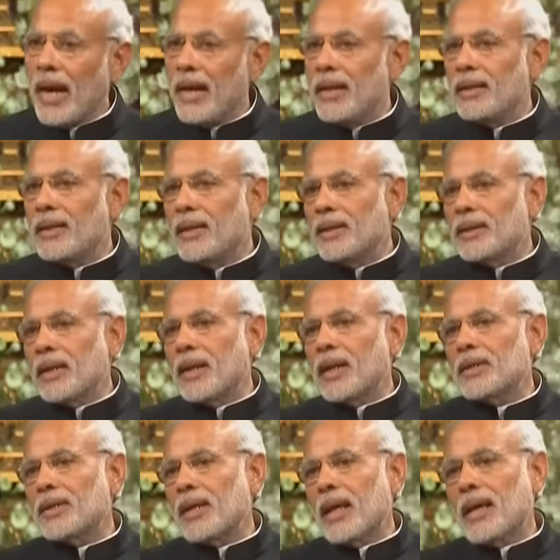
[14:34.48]
And in the
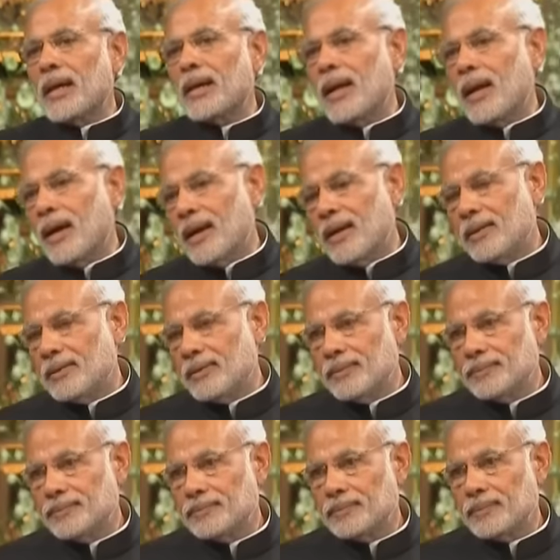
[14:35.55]
international arena,
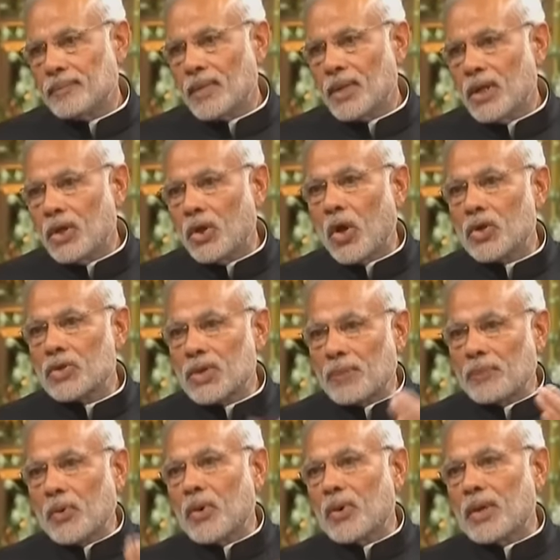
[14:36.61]
your
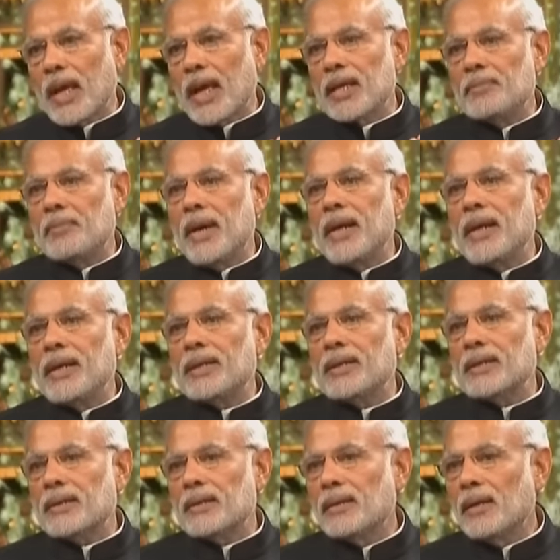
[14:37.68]
support has made
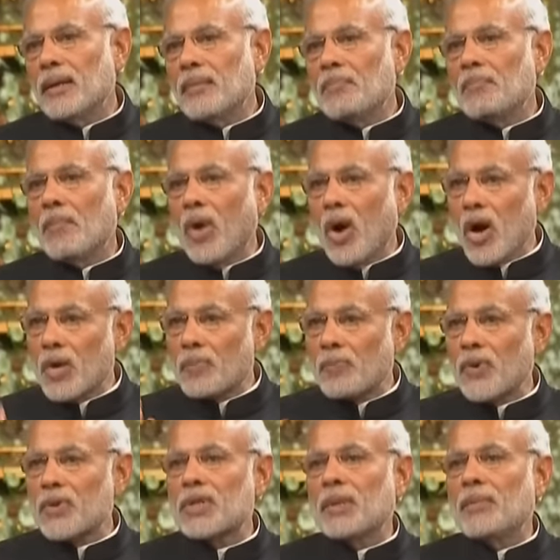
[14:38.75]
it more
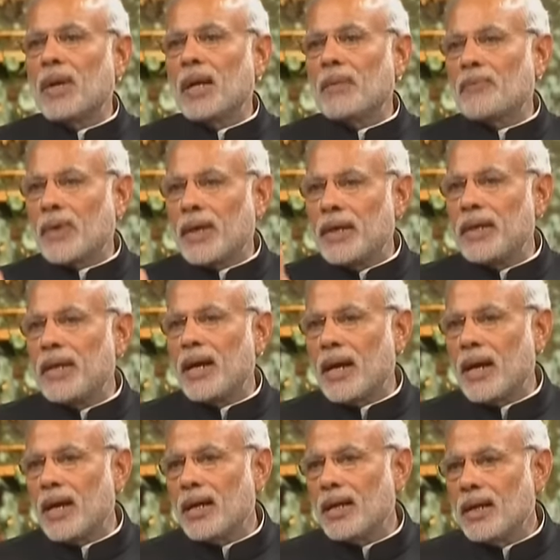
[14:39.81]
possible for
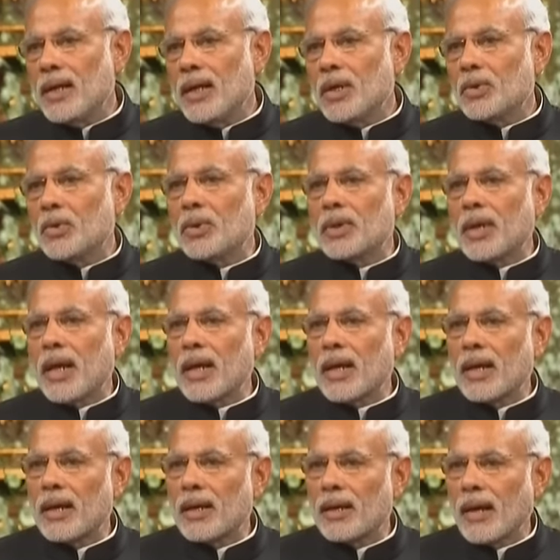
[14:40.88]
India to
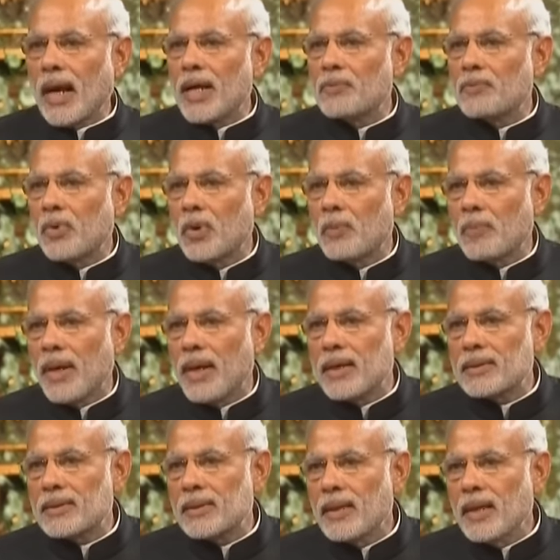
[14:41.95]
take her rightful
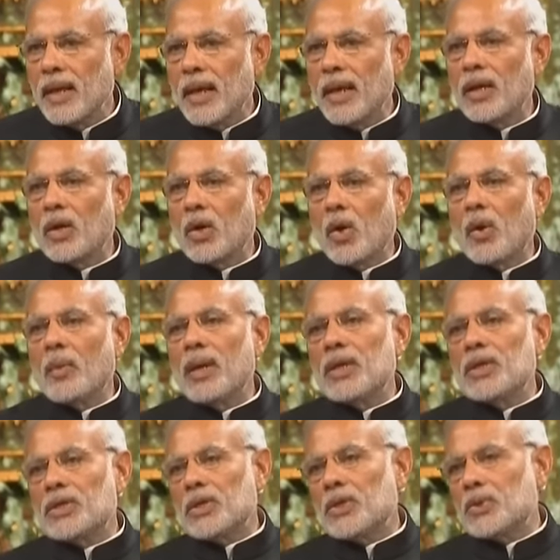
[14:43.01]
place in global
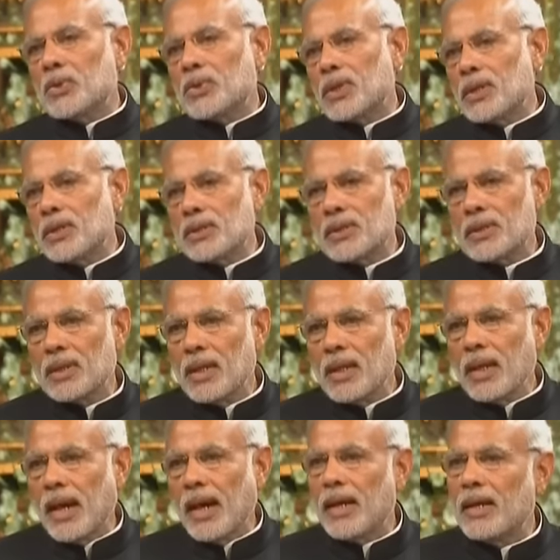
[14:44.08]
institutions
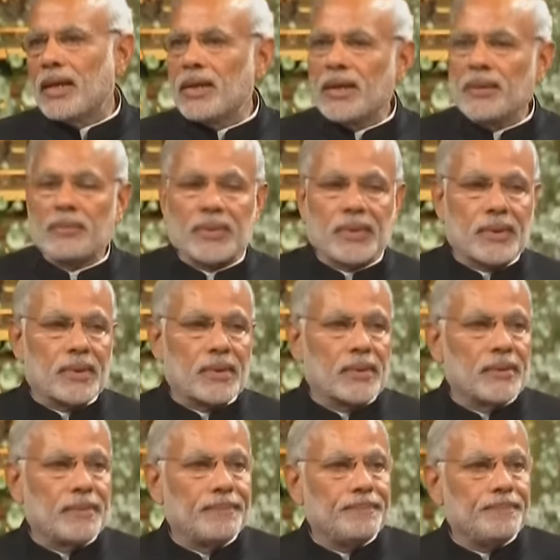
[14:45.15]
and
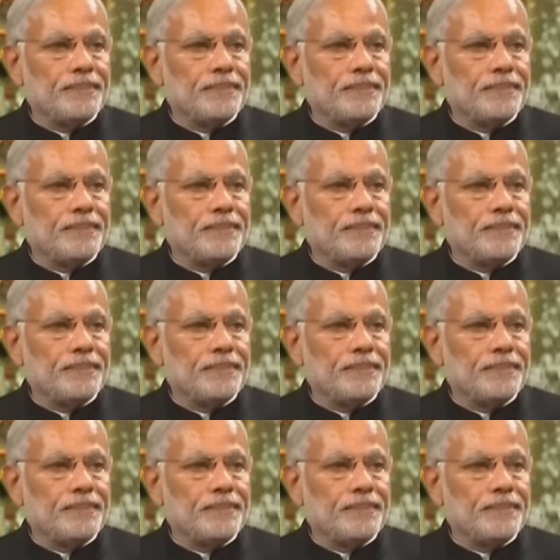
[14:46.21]
regimes.